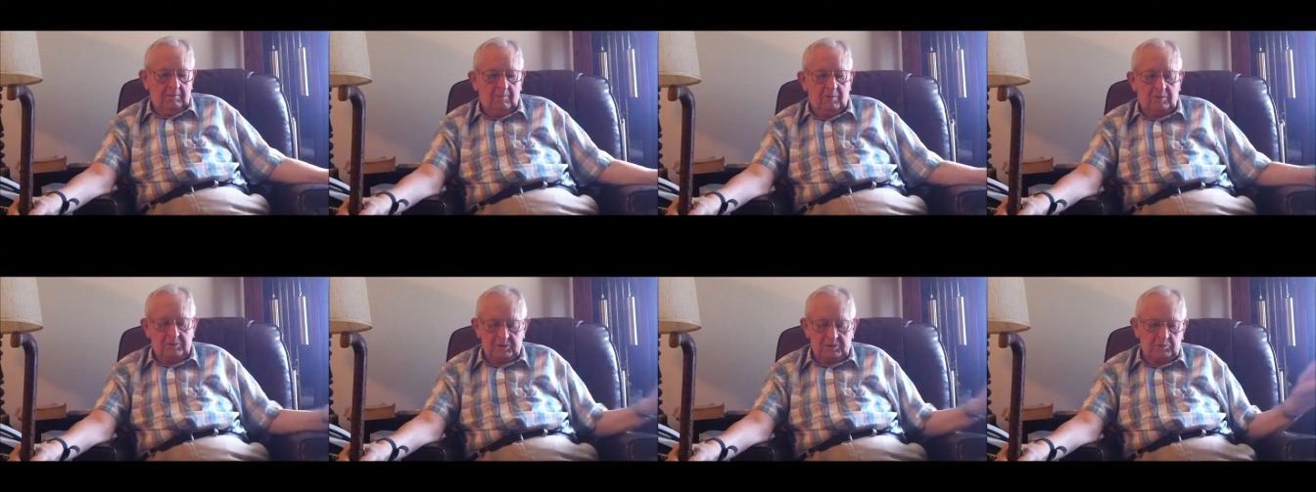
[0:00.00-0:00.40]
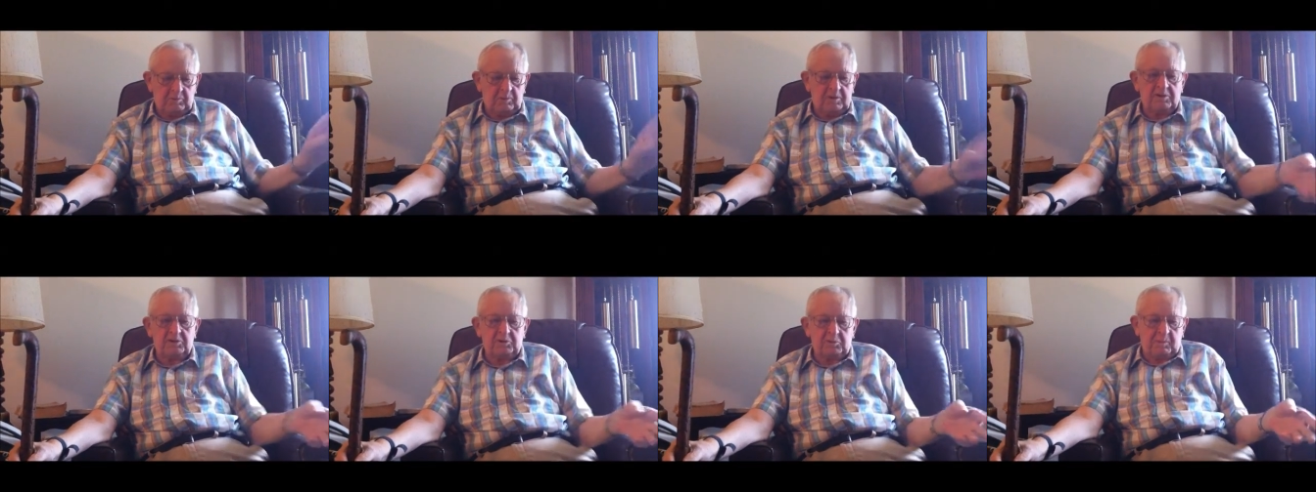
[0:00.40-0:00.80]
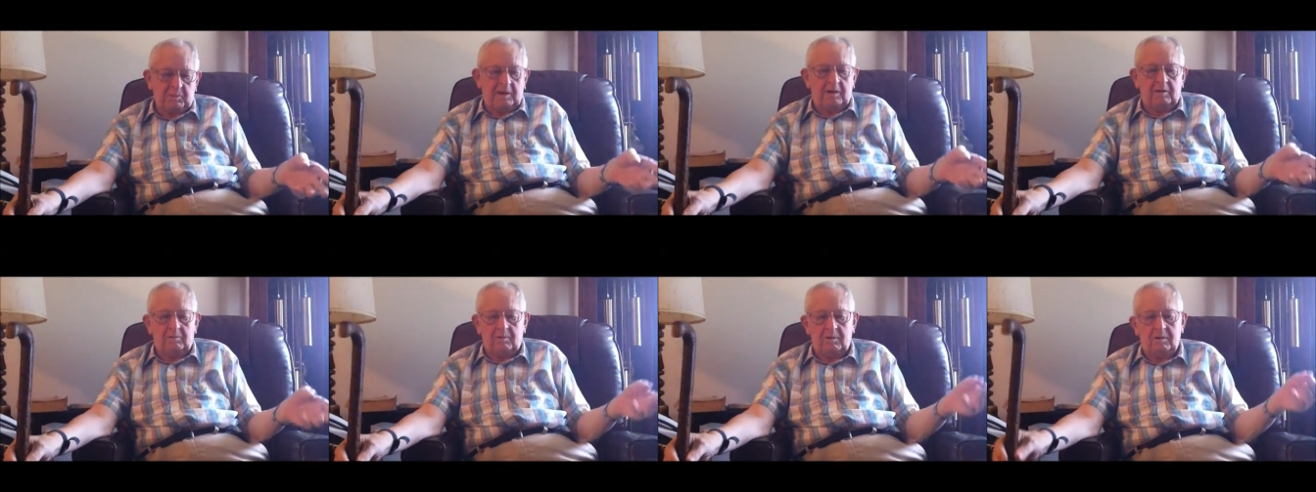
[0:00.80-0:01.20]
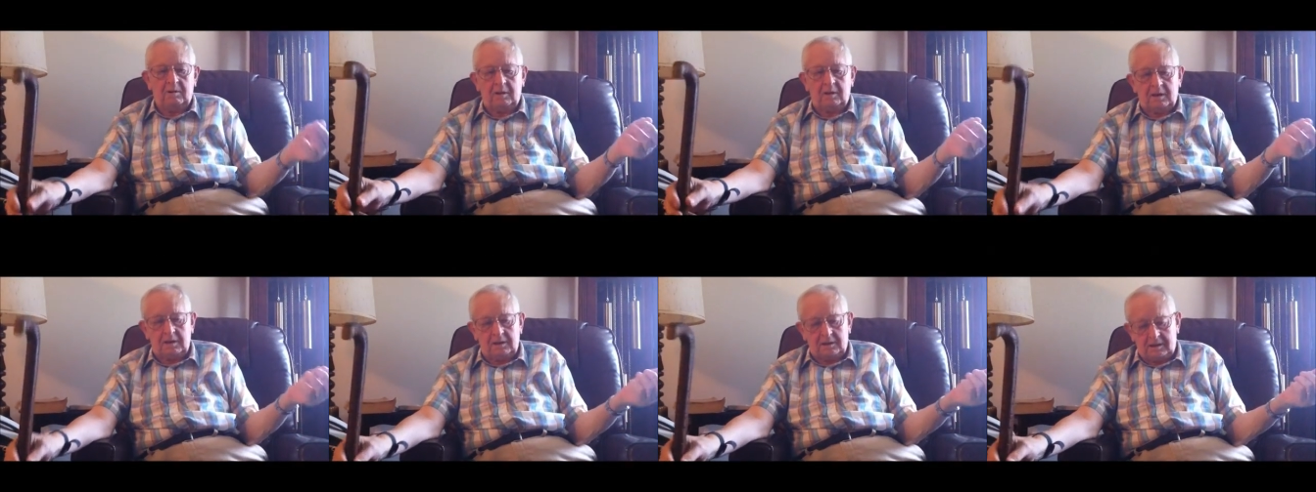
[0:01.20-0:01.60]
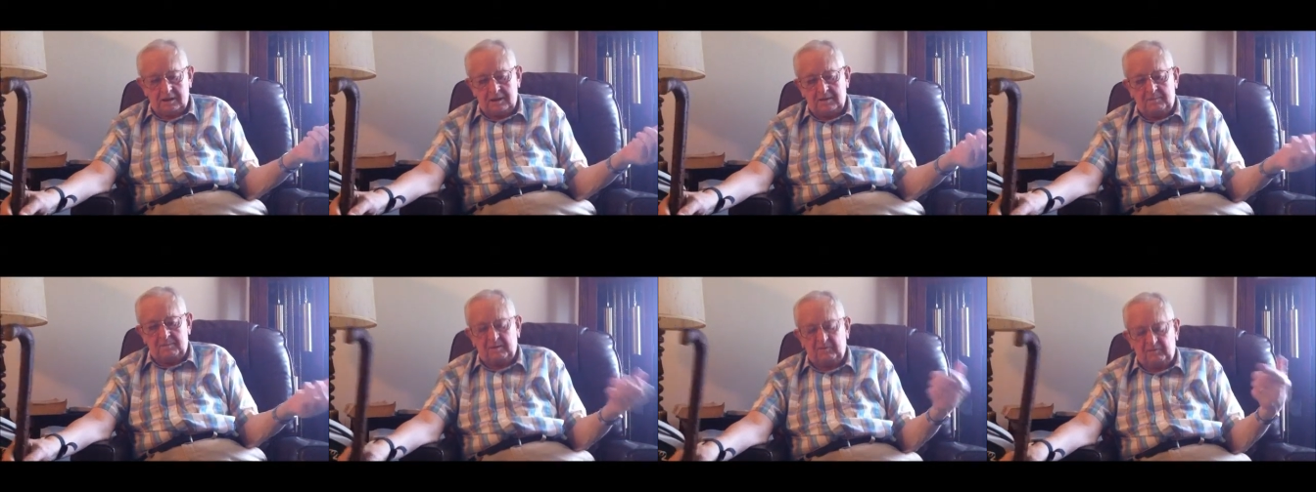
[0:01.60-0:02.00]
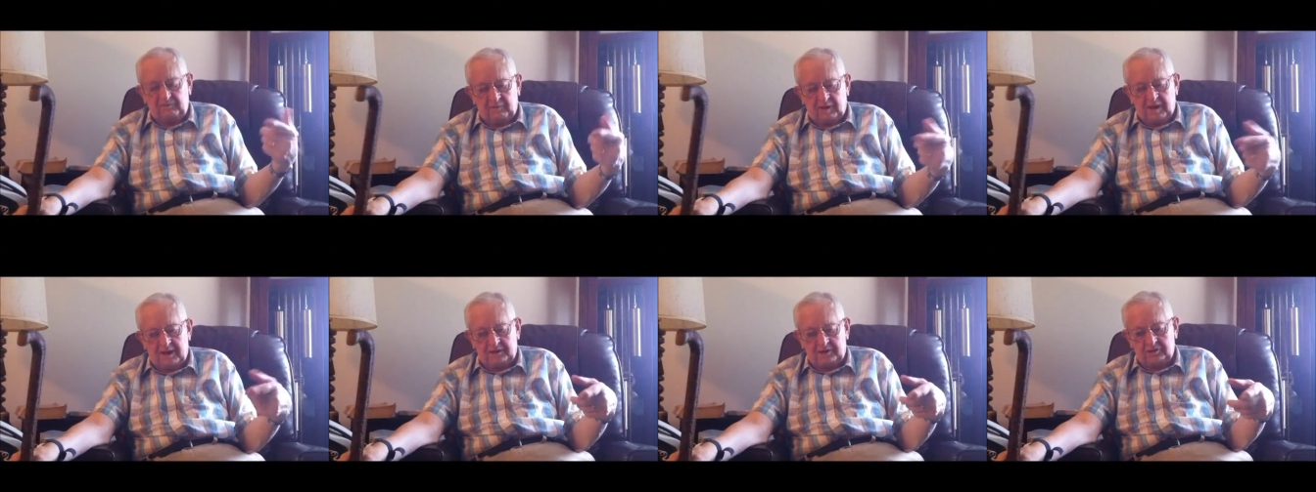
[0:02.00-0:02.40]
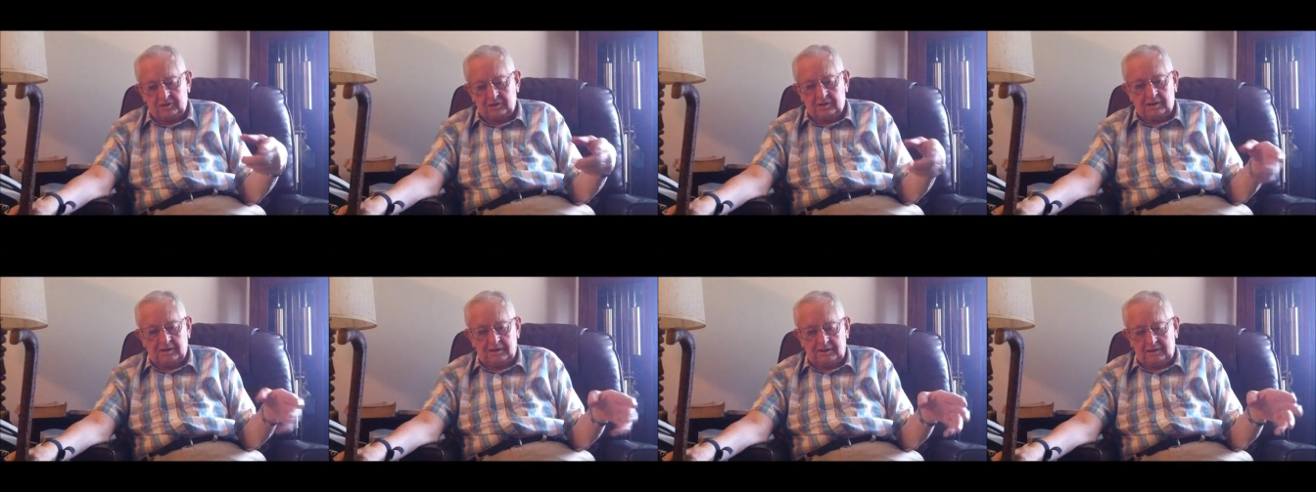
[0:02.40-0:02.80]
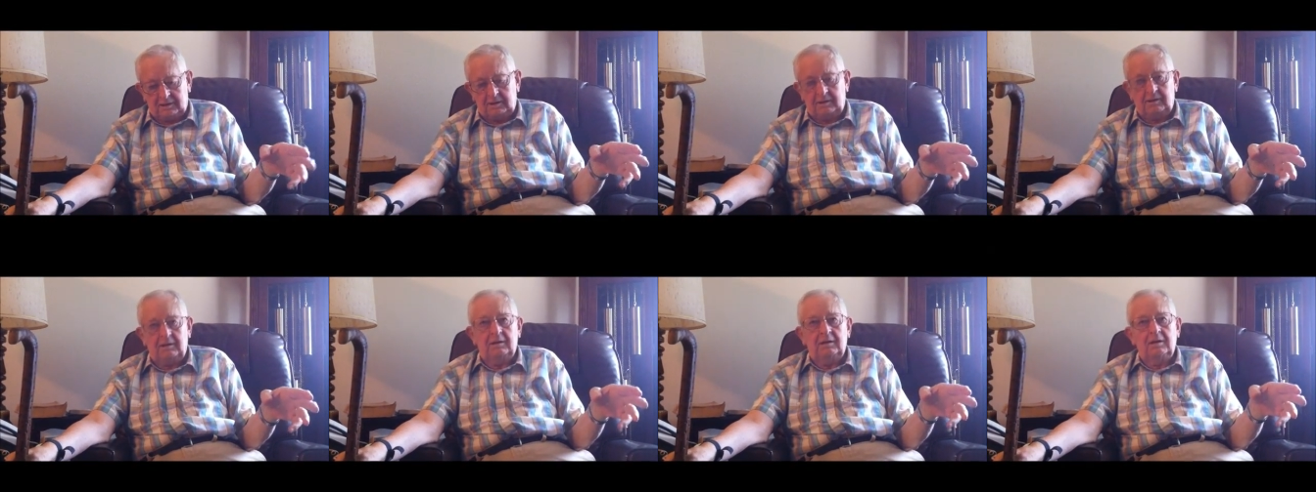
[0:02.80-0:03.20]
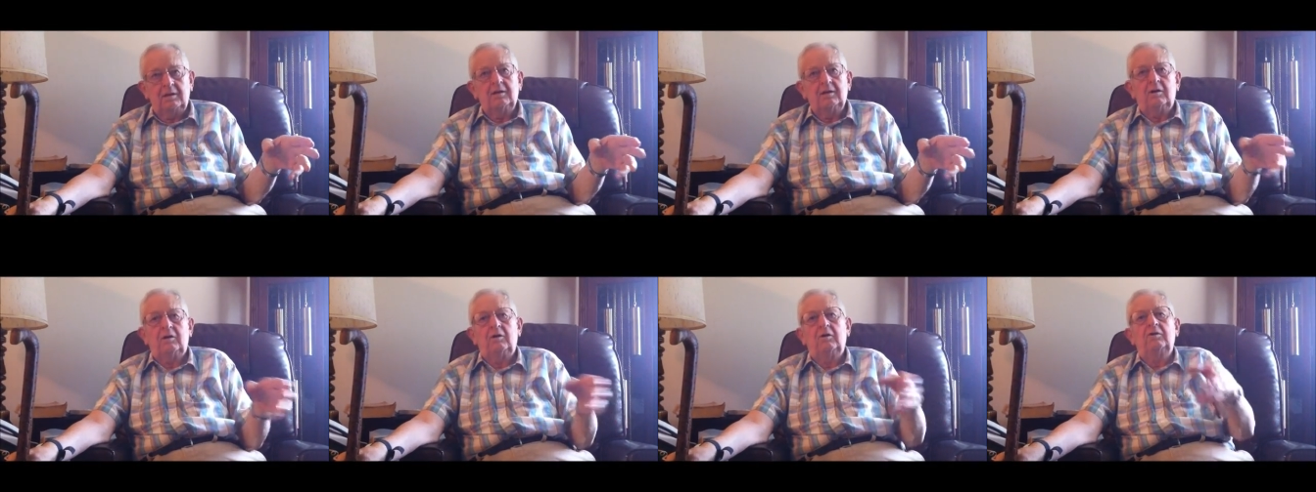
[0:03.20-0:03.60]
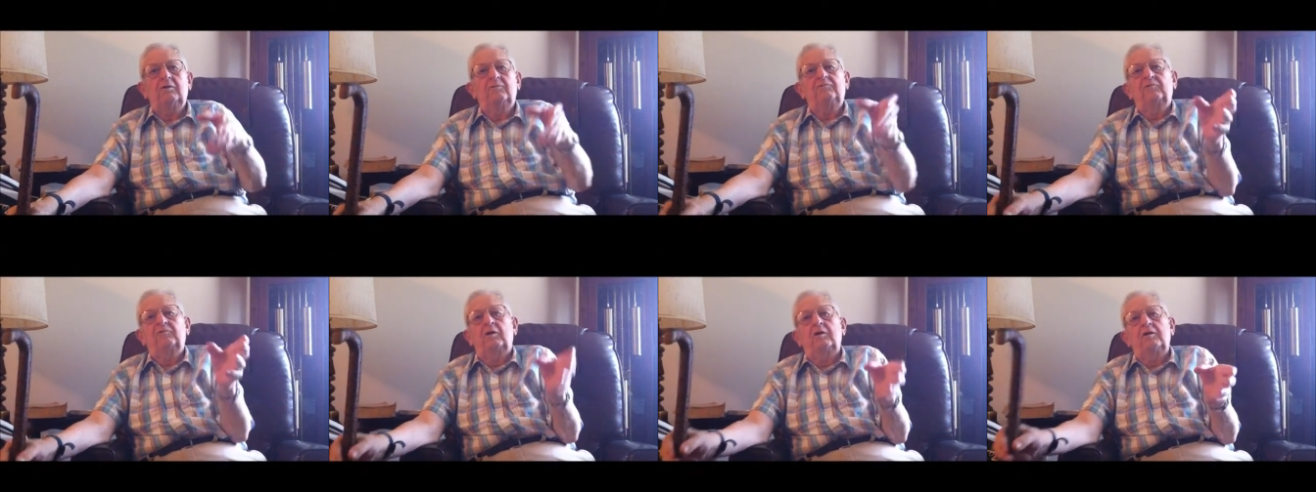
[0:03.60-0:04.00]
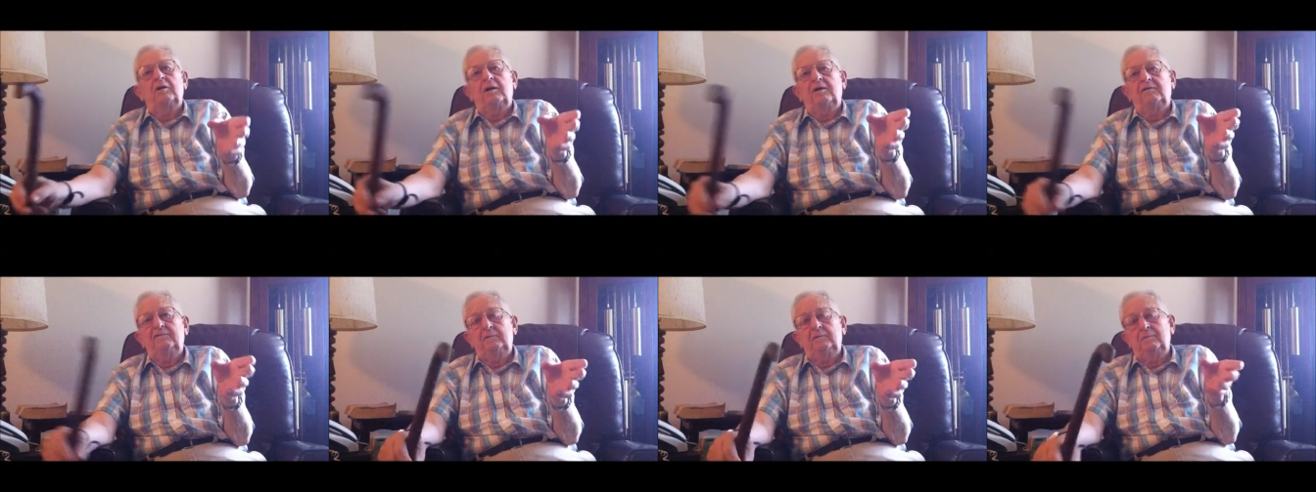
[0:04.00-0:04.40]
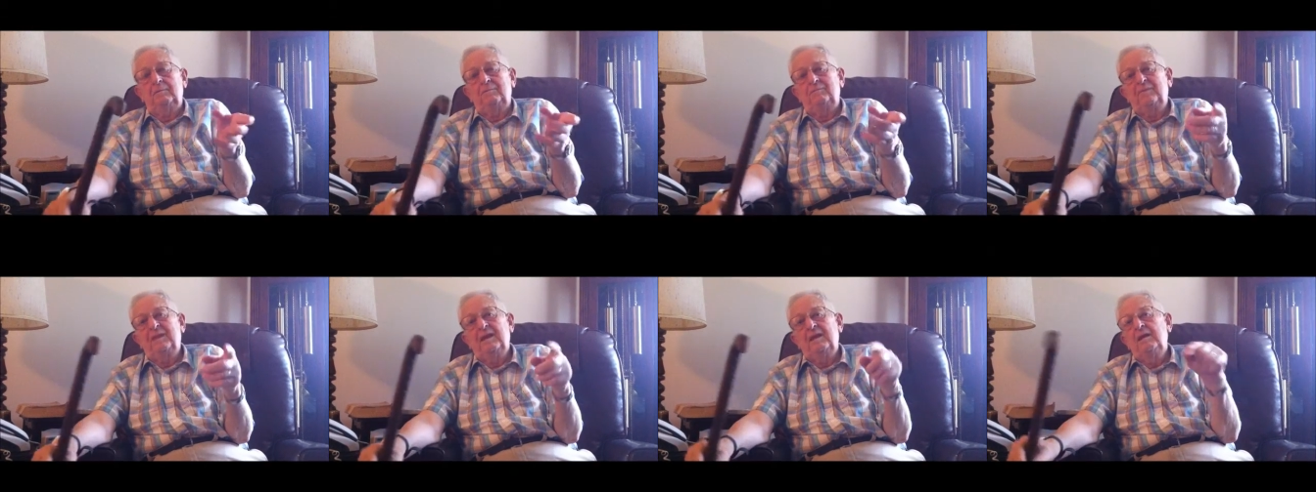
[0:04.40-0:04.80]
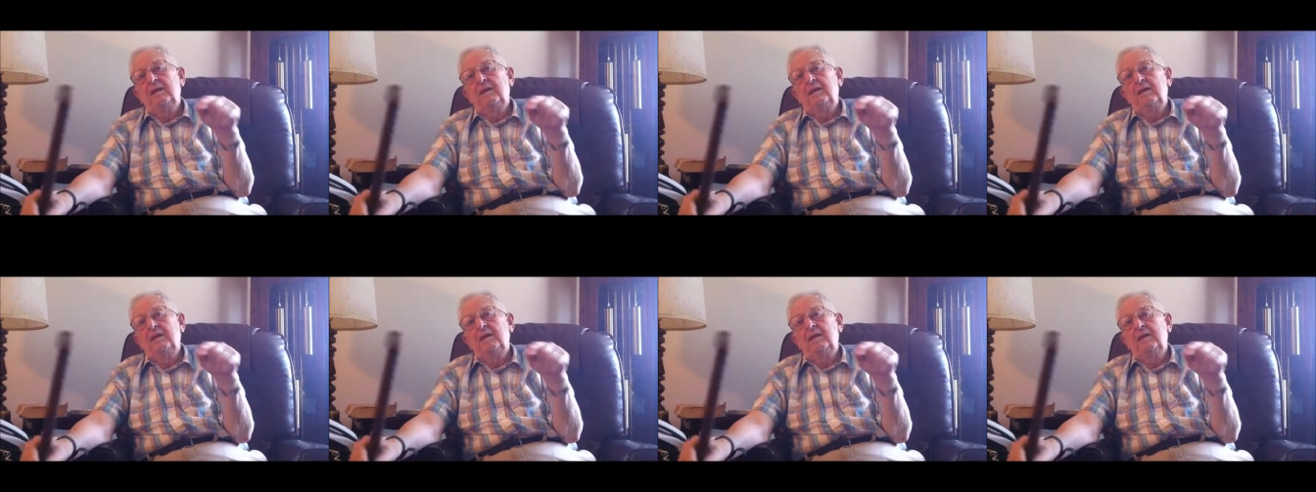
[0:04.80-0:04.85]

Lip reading: once we'd spot one, they'd keep the flashlight on the front of them,